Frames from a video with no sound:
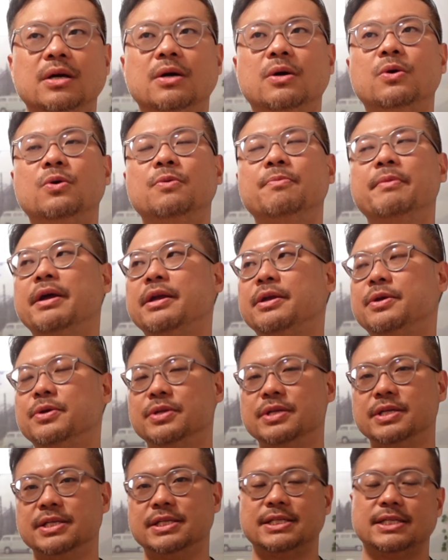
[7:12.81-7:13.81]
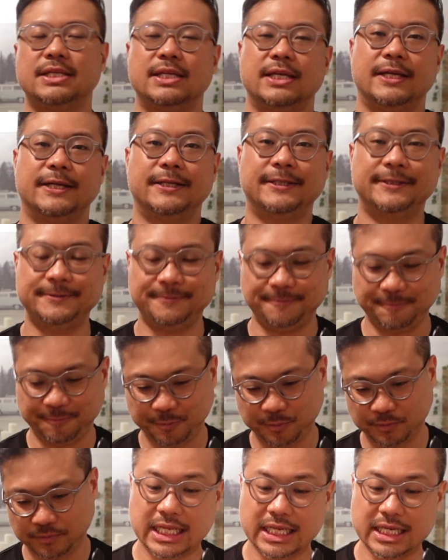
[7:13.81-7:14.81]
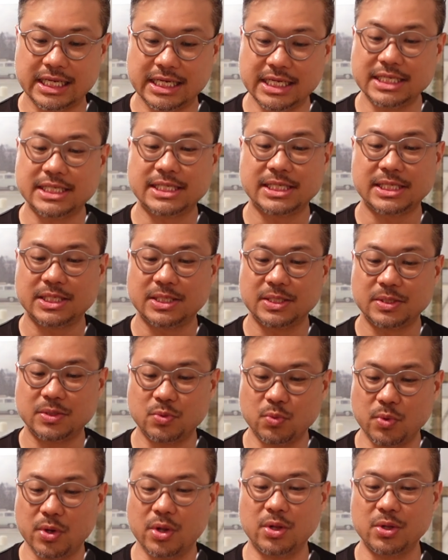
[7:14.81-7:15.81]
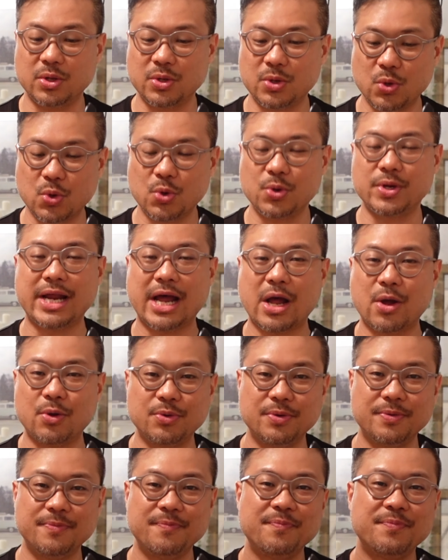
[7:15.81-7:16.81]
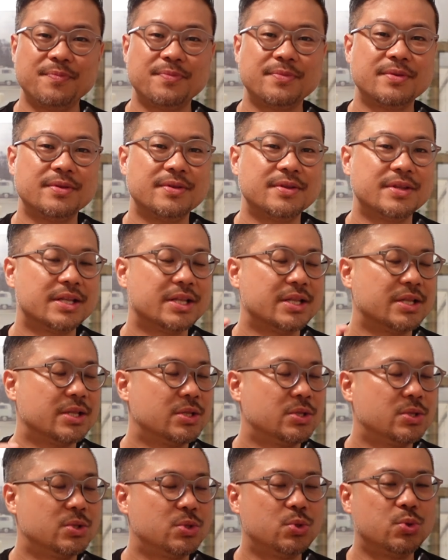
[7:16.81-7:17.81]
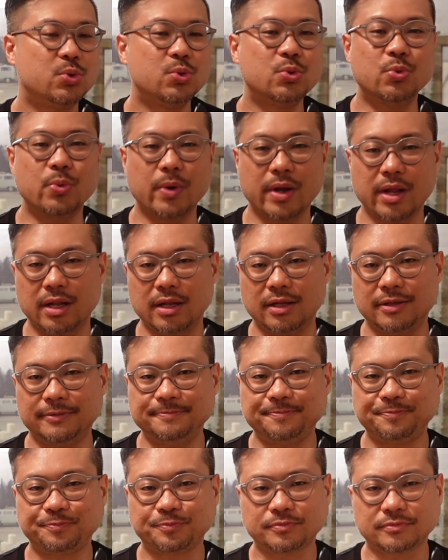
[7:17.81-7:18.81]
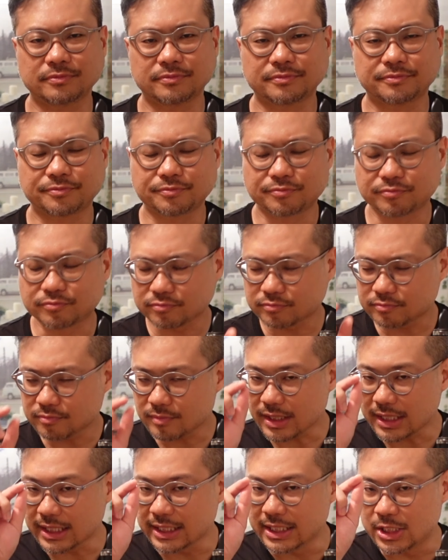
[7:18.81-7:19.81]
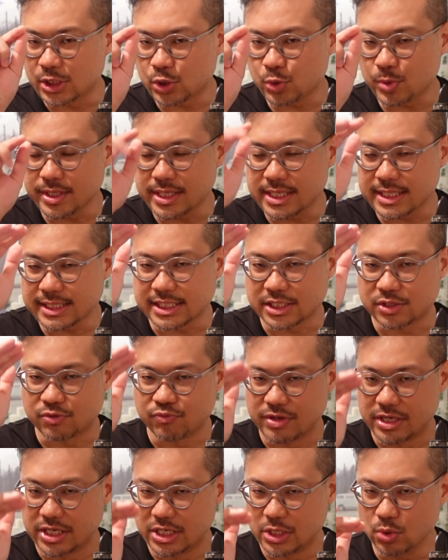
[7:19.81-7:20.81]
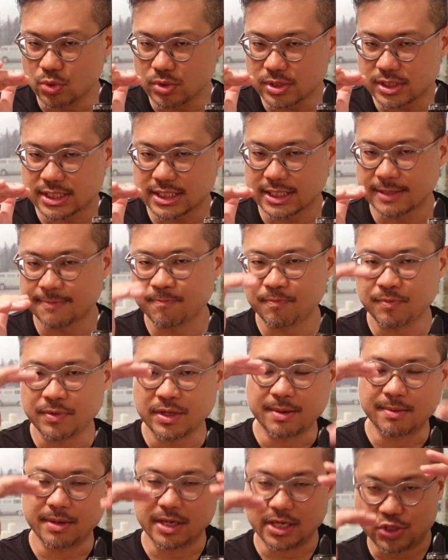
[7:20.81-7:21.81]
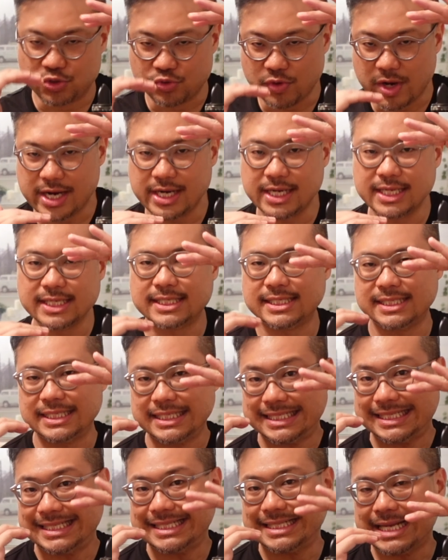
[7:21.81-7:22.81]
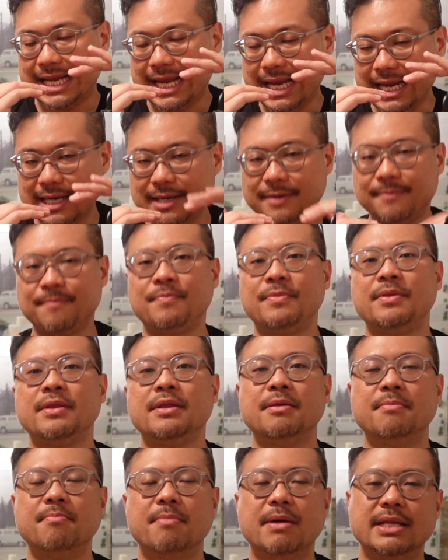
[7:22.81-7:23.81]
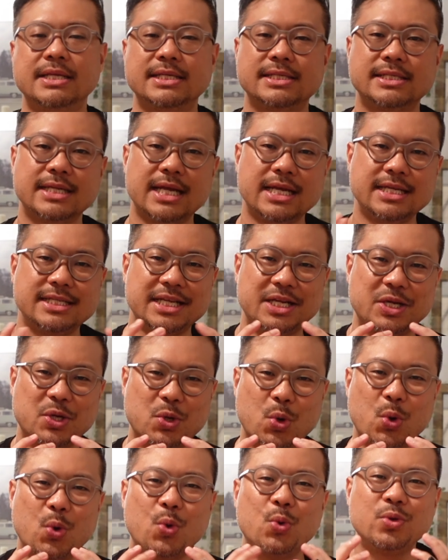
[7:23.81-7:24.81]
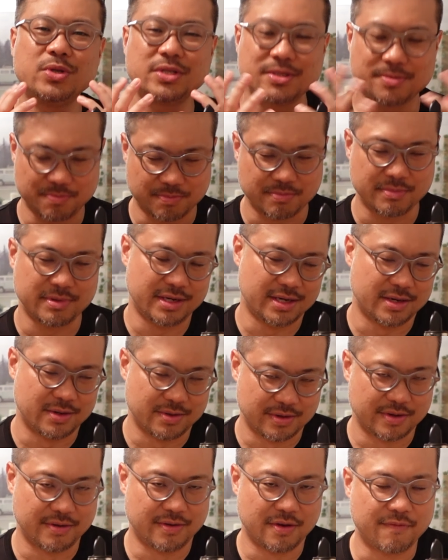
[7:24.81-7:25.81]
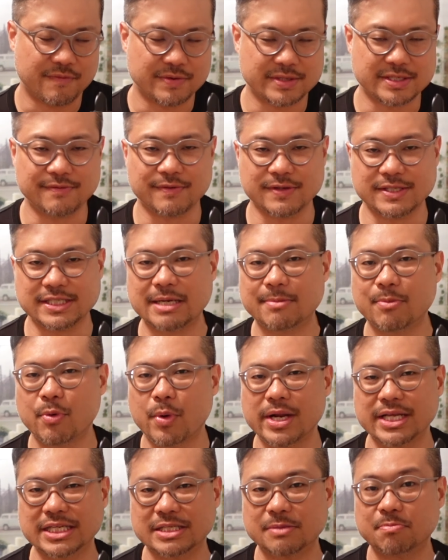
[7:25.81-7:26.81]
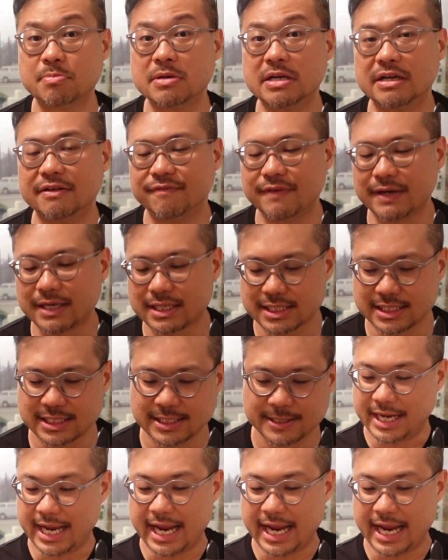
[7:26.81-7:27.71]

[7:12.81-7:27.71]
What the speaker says: Oh my goodness. This will go down too well. The sweetness is reduced, the dryness stayed, but it's nice and cold. Obviously for Singapore it's perfect.